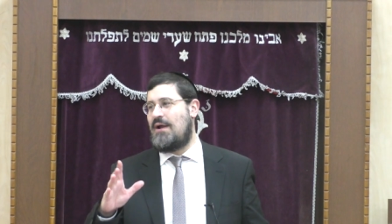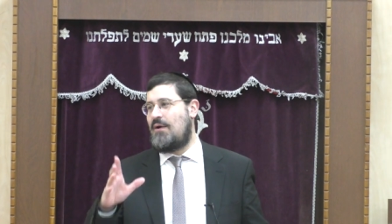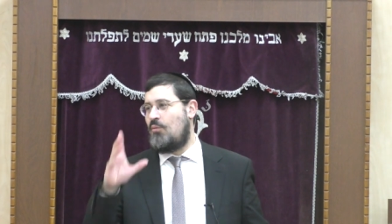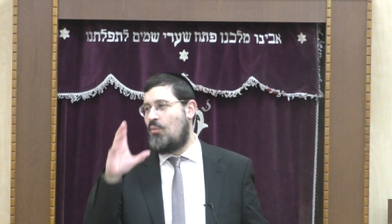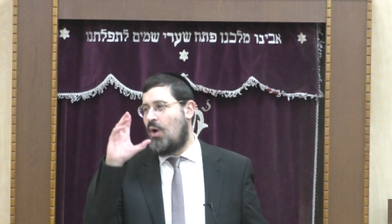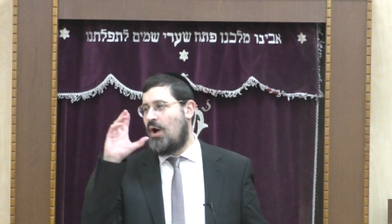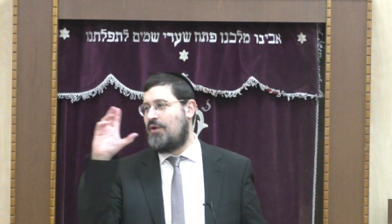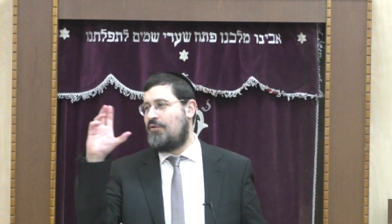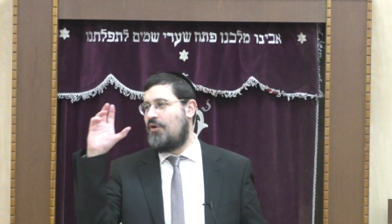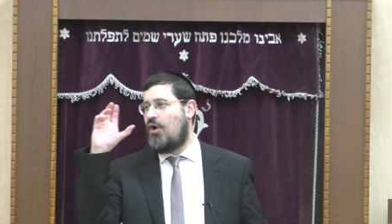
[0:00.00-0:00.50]

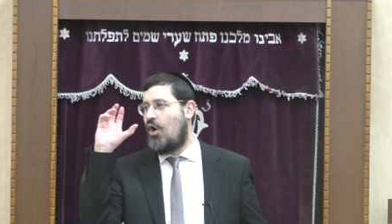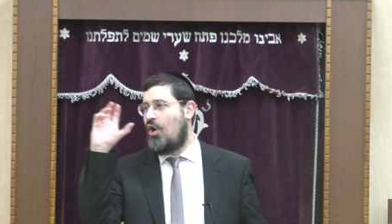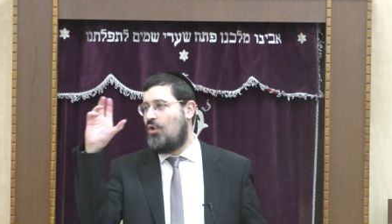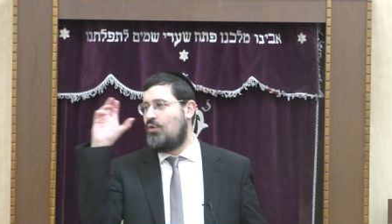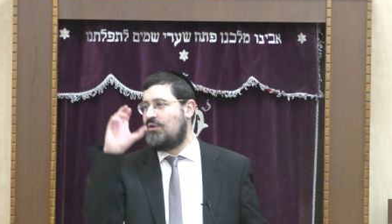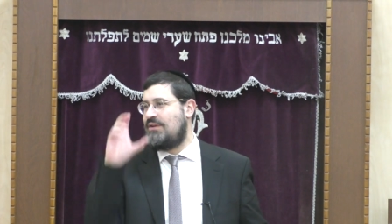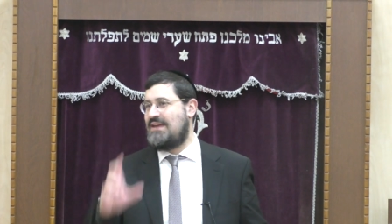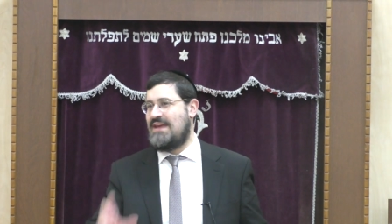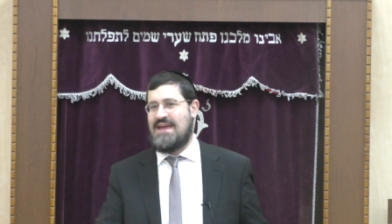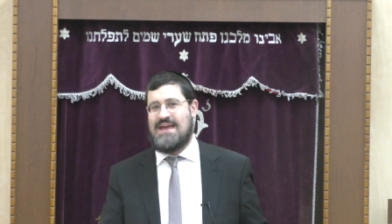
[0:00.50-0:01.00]
one
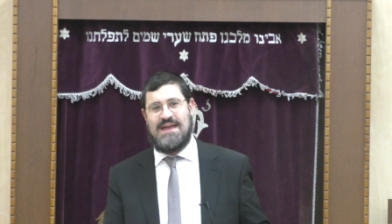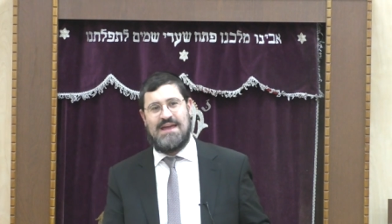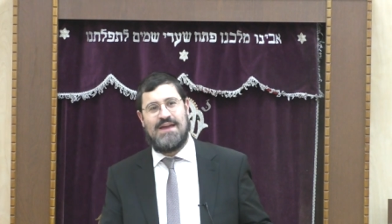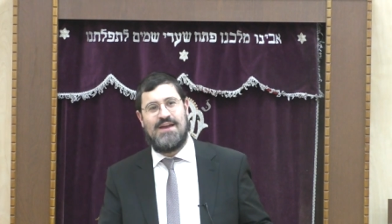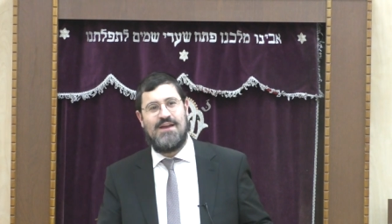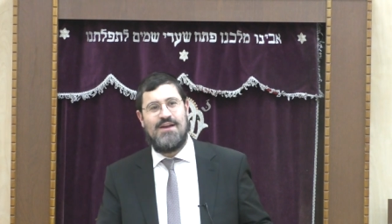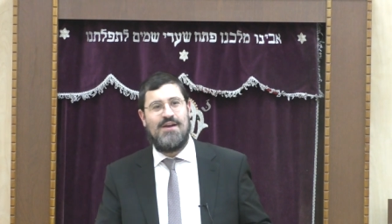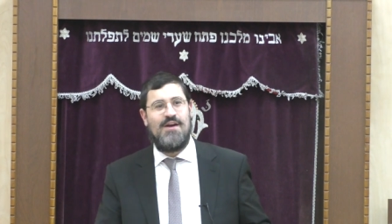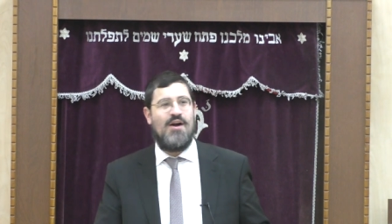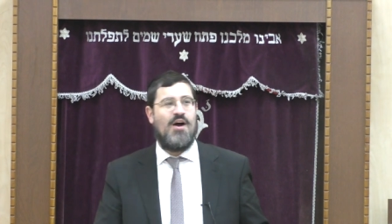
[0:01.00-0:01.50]
whole
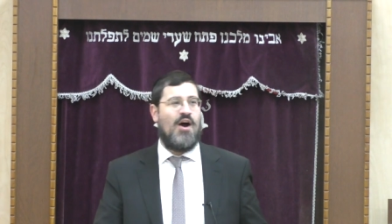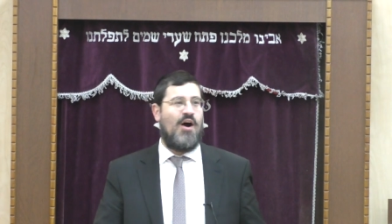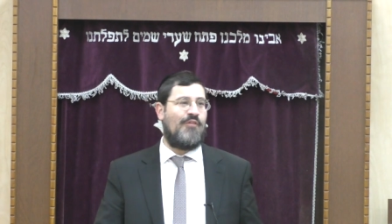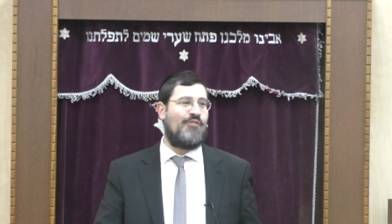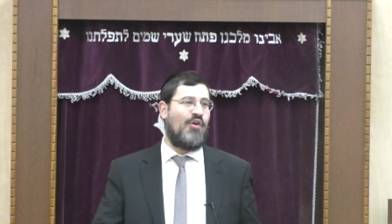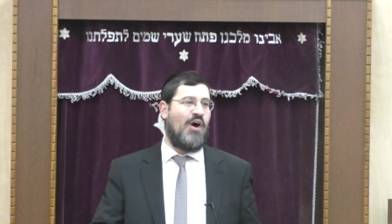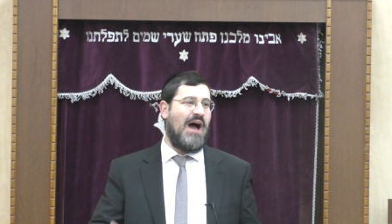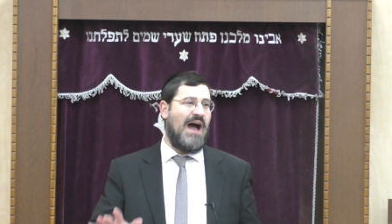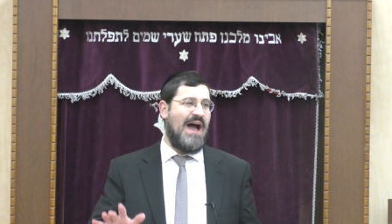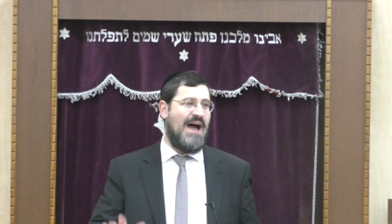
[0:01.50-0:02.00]
year of
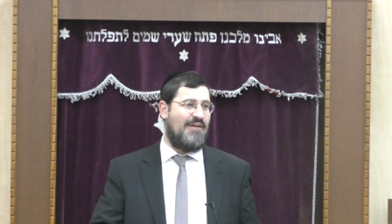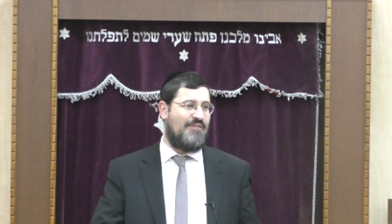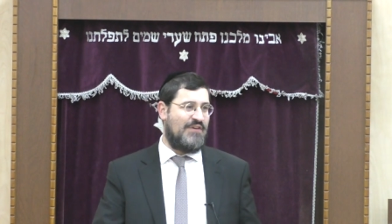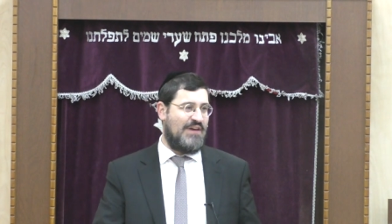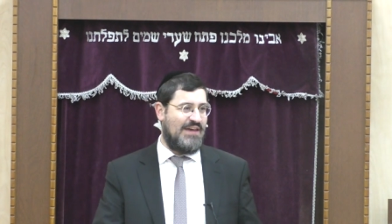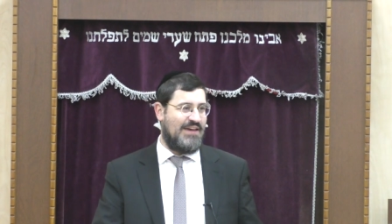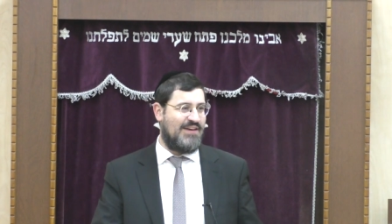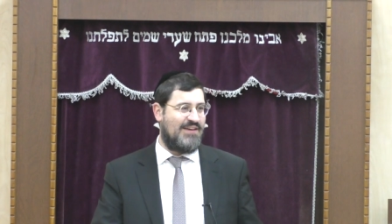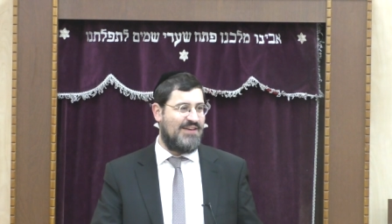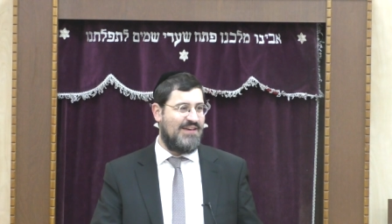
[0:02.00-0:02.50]
not
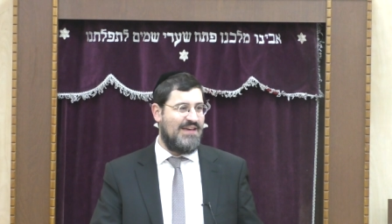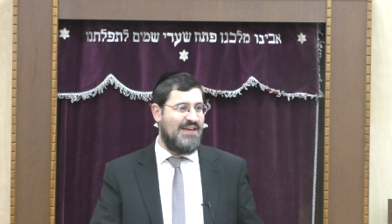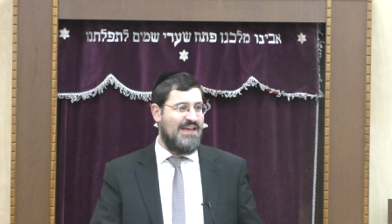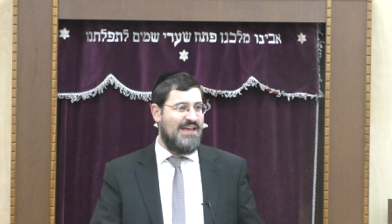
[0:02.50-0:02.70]
having